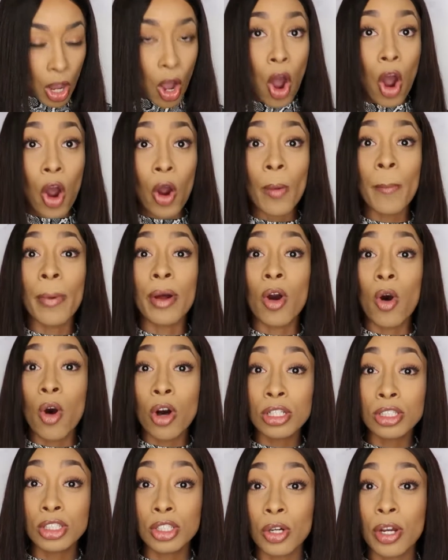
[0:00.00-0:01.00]
Oh, but
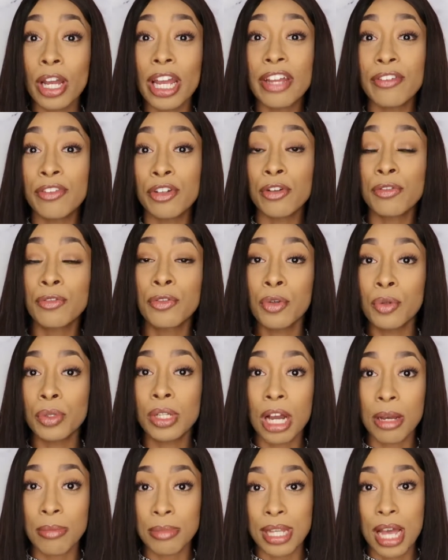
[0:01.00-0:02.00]
also if your food
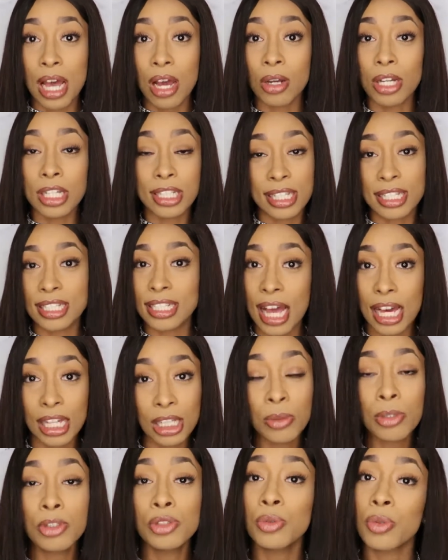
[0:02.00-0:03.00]
comes out, it's
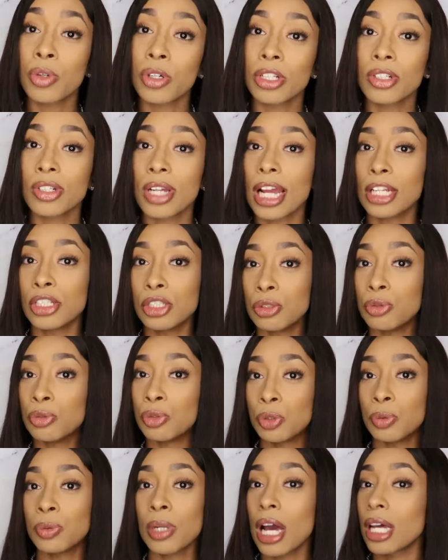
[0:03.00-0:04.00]
exactly what you ordered and you
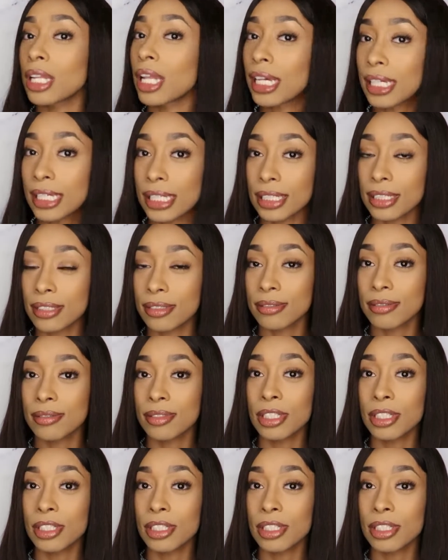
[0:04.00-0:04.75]
do not like it.